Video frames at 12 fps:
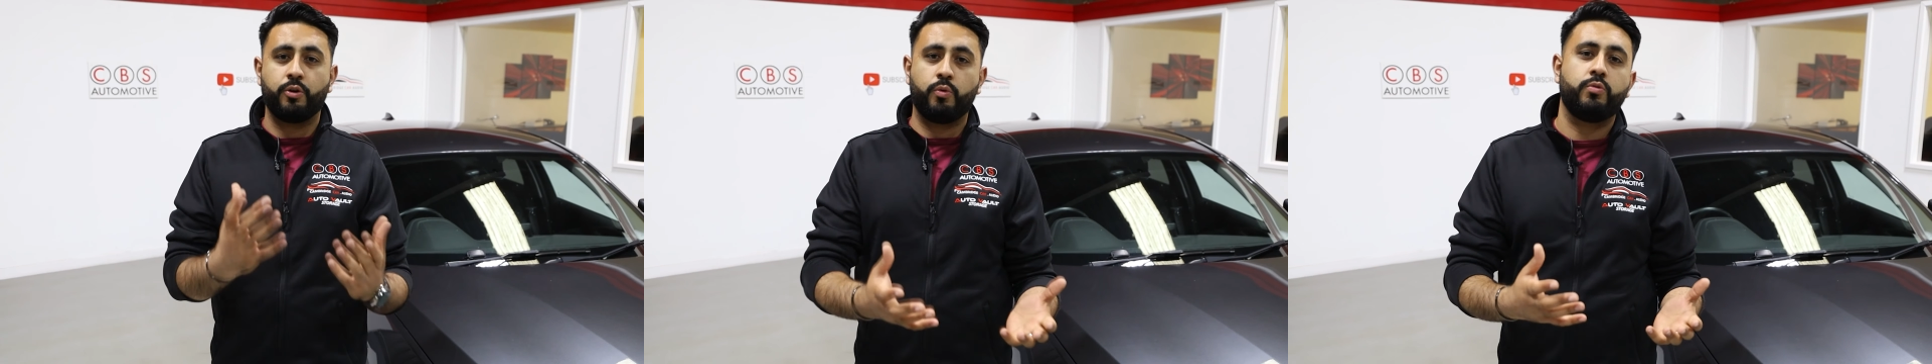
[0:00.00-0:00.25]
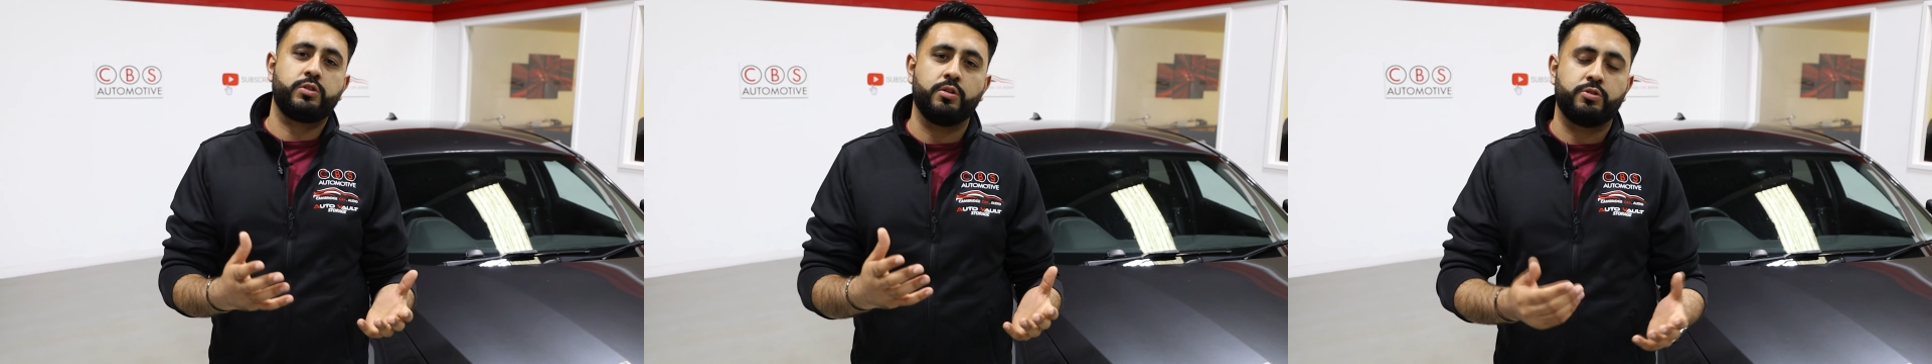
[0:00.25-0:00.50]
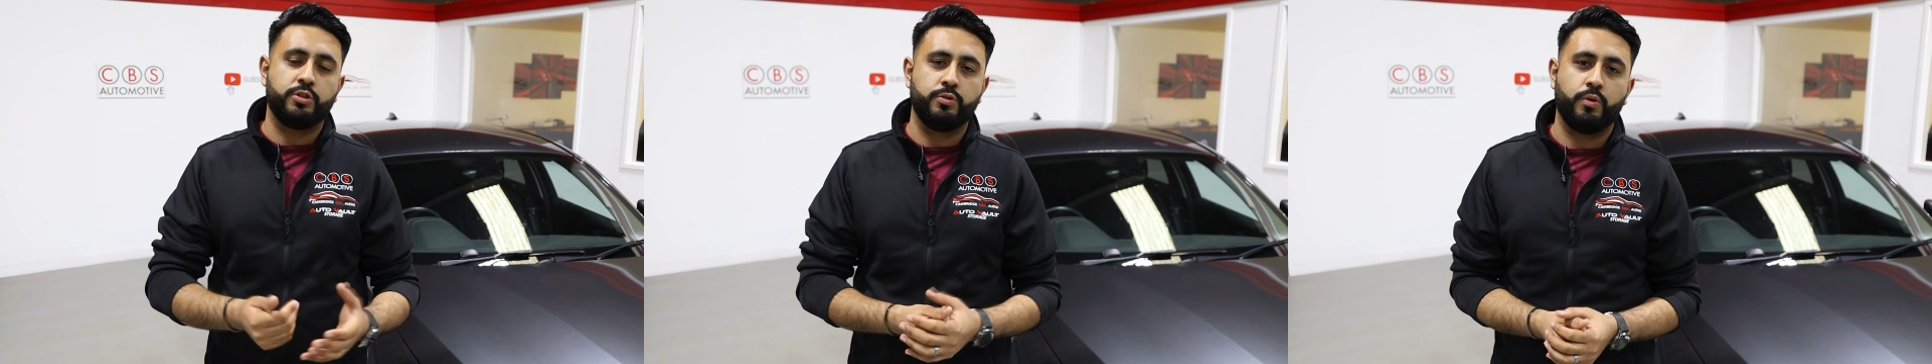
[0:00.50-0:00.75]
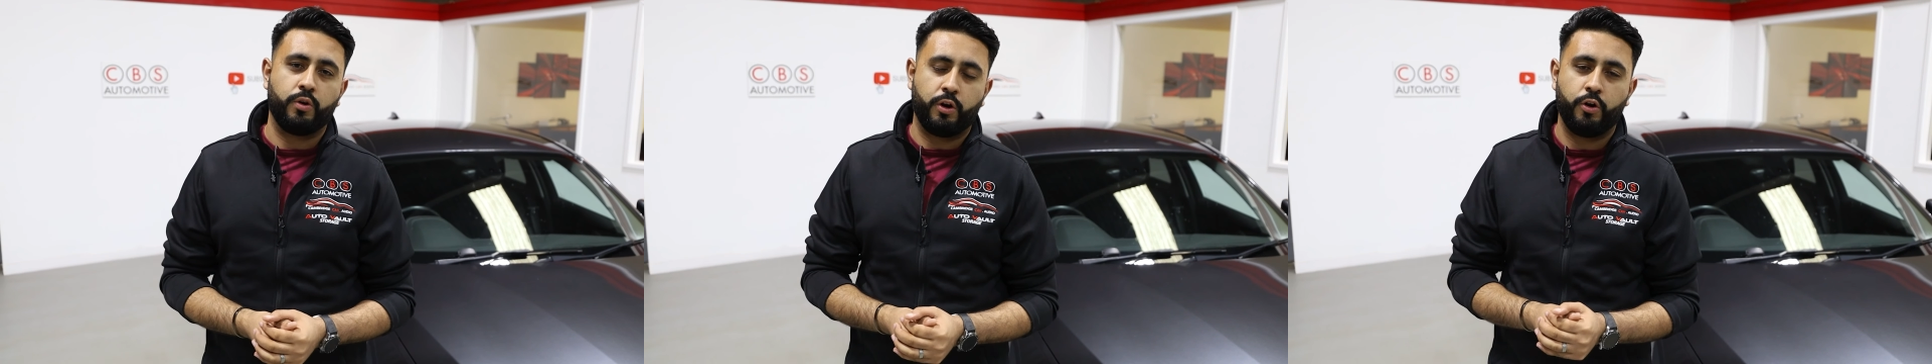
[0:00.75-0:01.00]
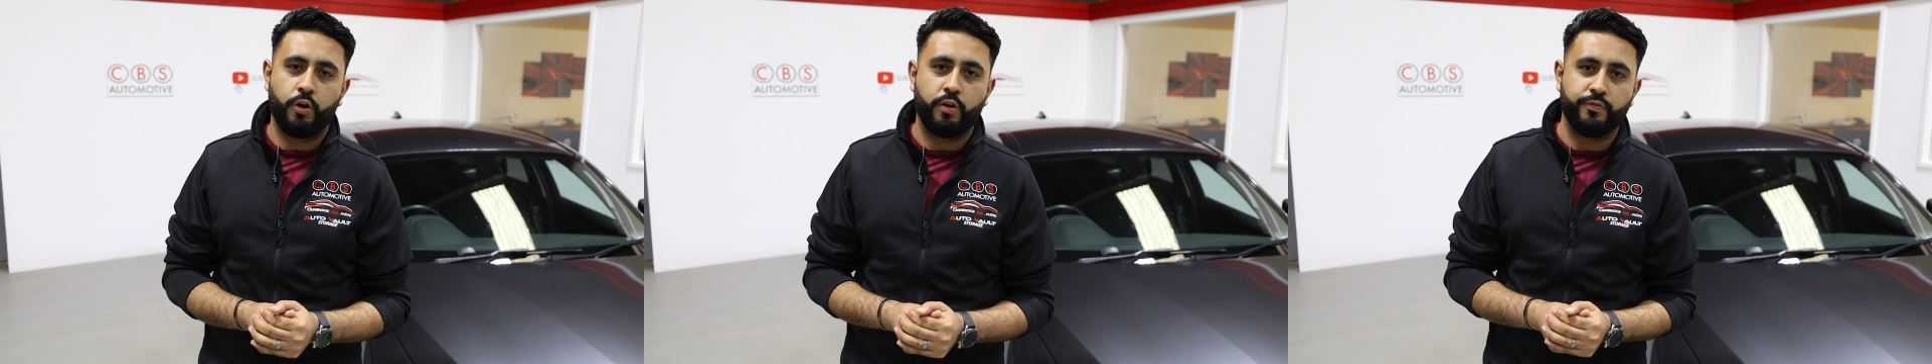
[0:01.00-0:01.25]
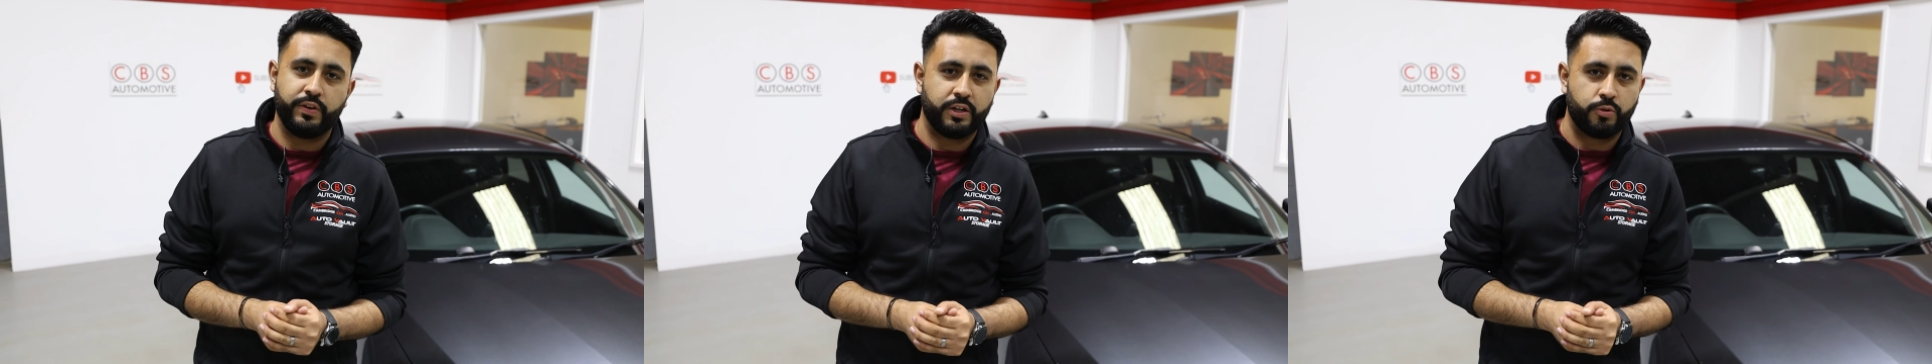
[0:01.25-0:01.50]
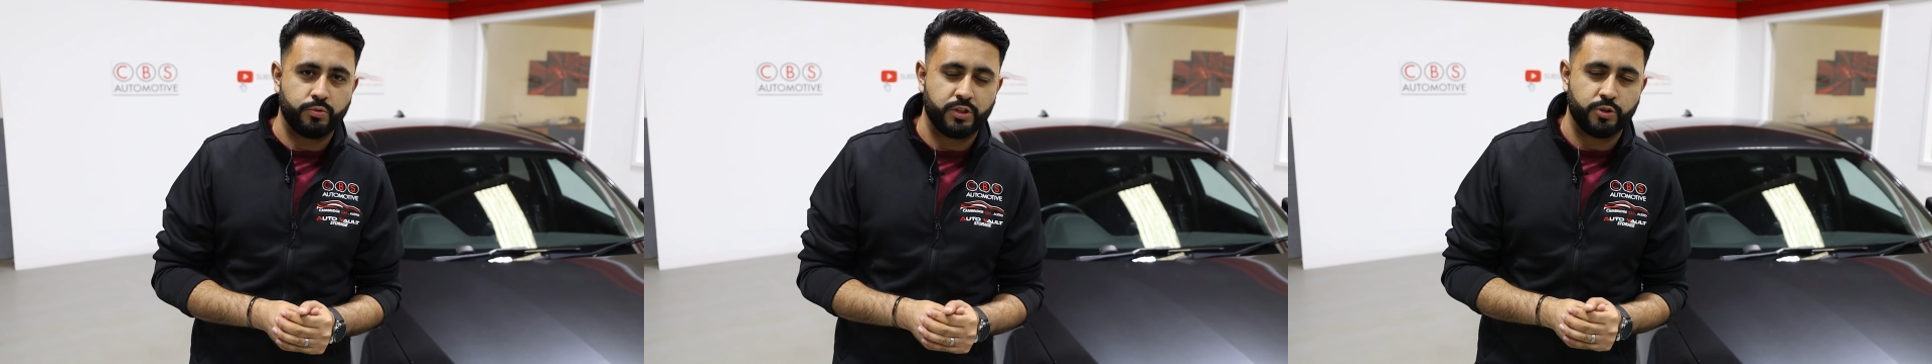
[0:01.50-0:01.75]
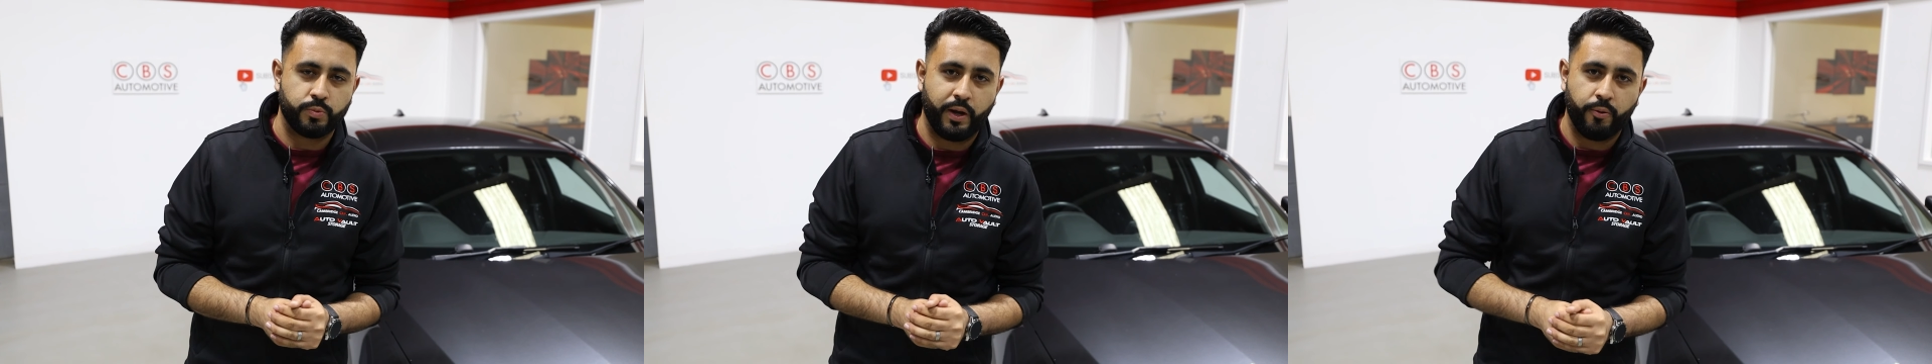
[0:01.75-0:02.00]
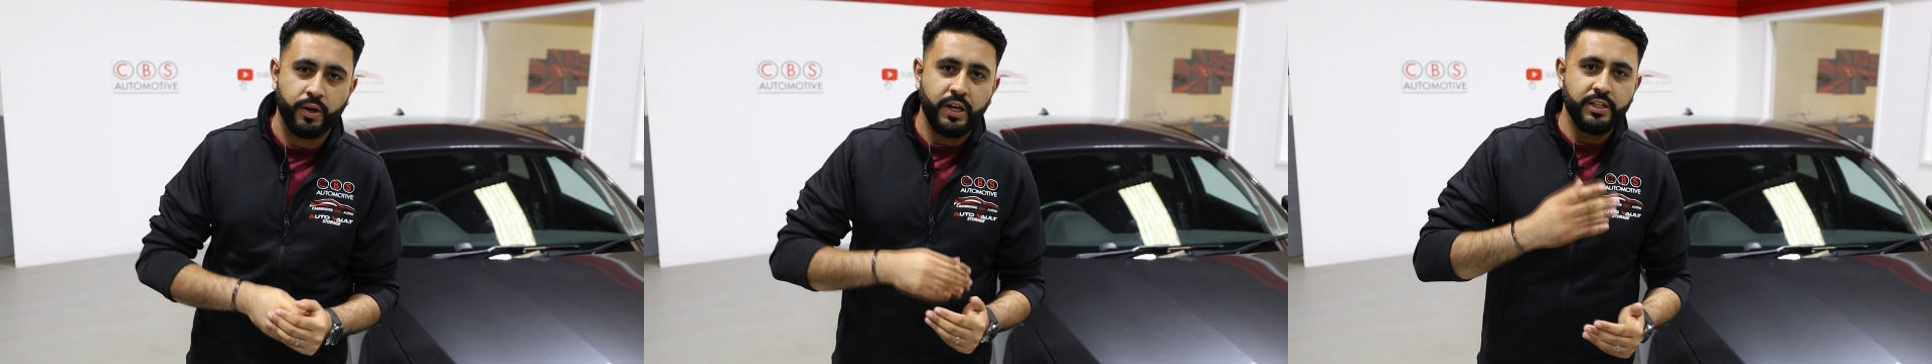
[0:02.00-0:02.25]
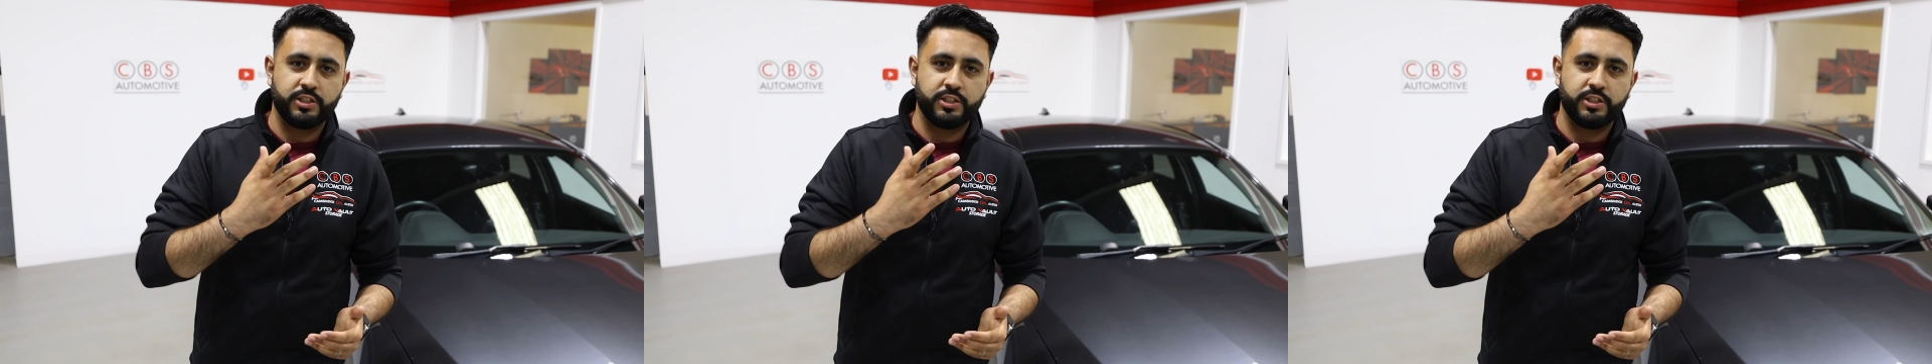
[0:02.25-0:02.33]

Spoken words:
also do on a lot of vehicles as well.